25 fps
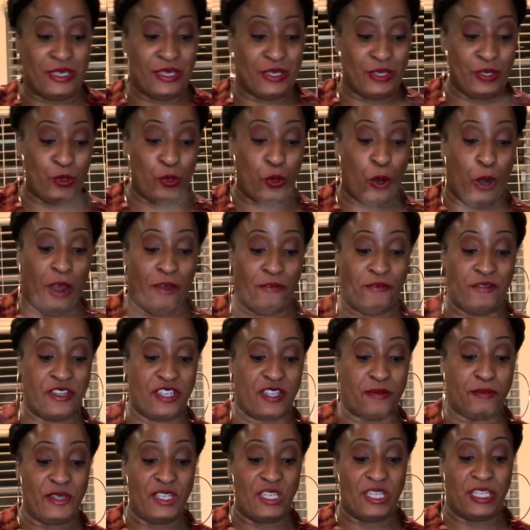Crawfish
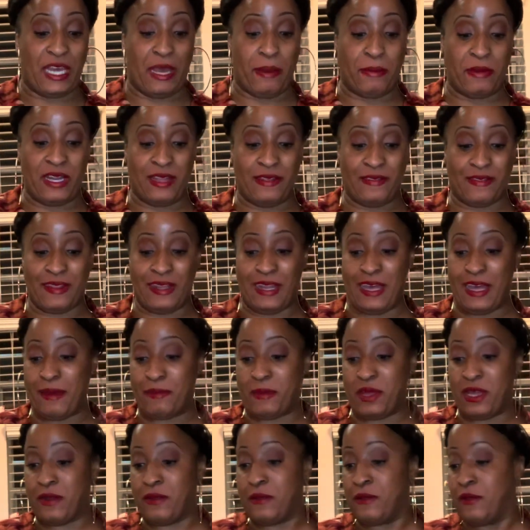be jamming and
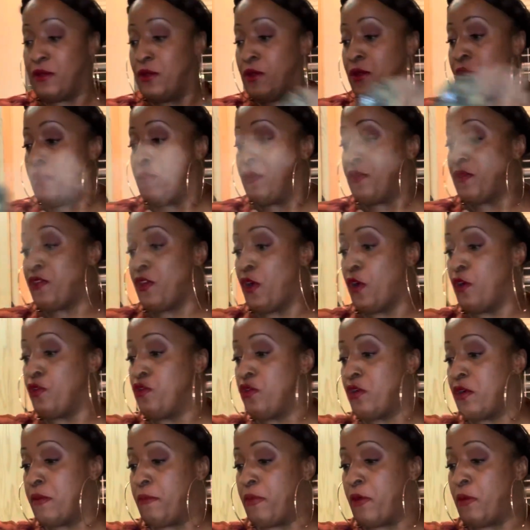slamming. So you
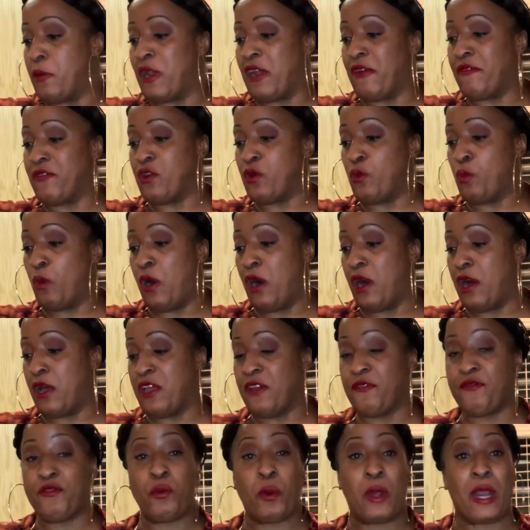can put whatever you want.
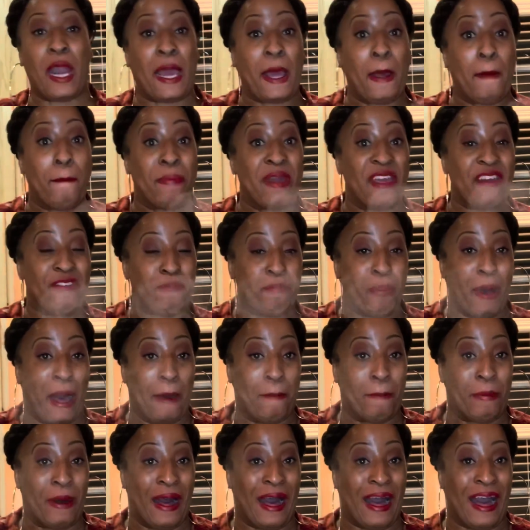If you want like a beef
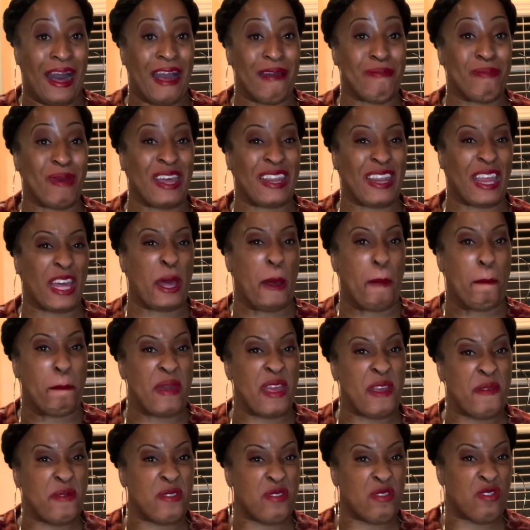pot pie, make like a
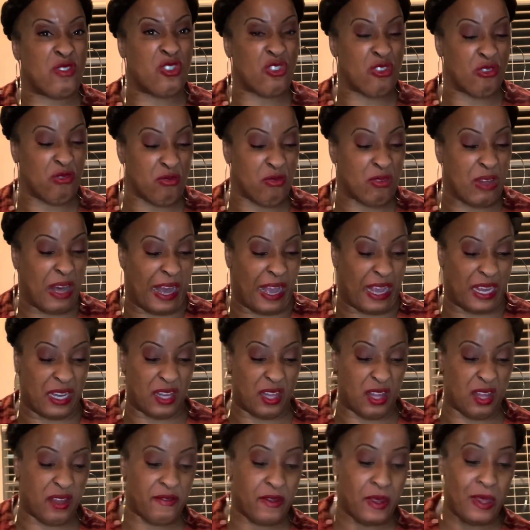beef stew kind
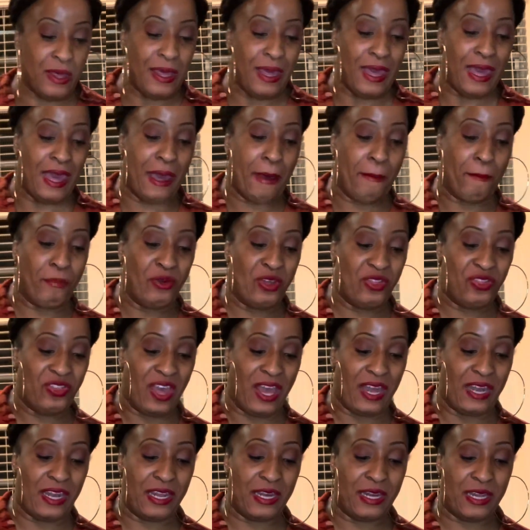of, and put
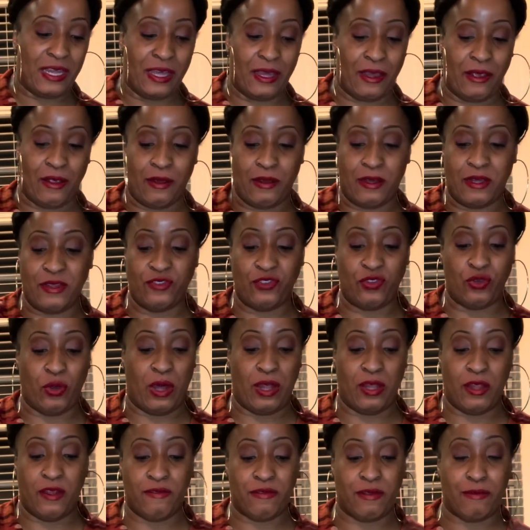that in here, because, you know, I
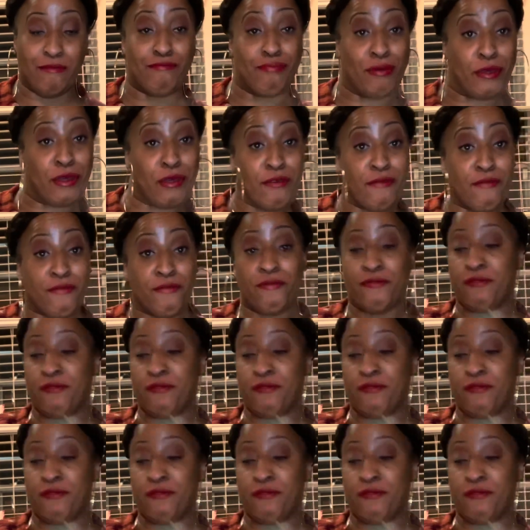love some beef,